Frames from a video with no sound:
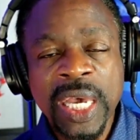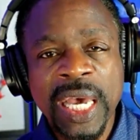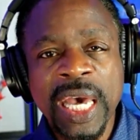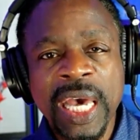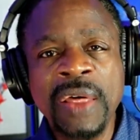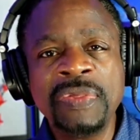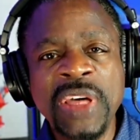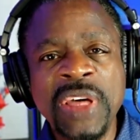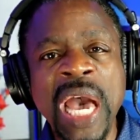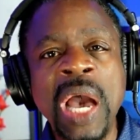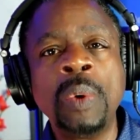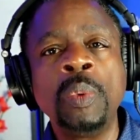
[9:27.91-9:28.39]

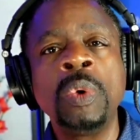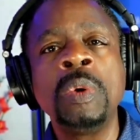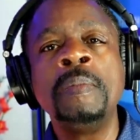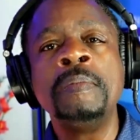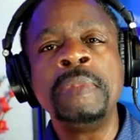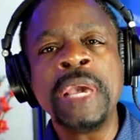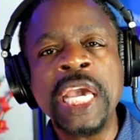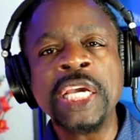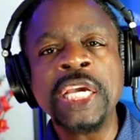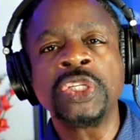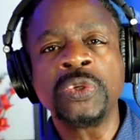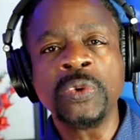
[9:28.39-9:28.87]
And that will
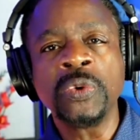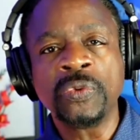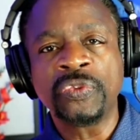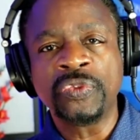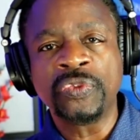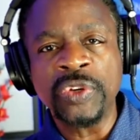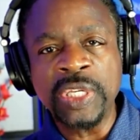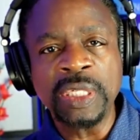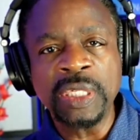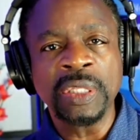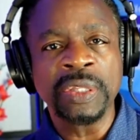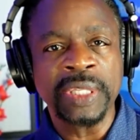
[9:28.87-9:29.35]
make you
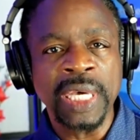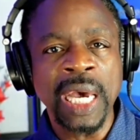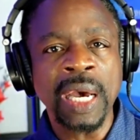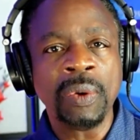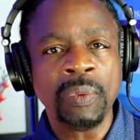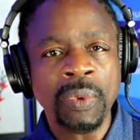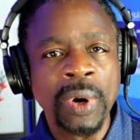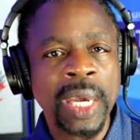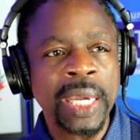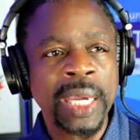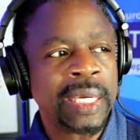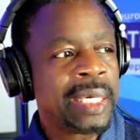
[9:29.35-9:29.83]
feel
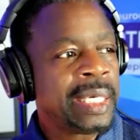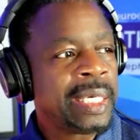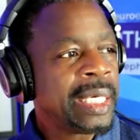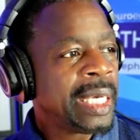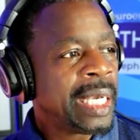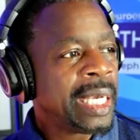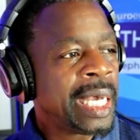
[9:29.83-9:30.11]
that way.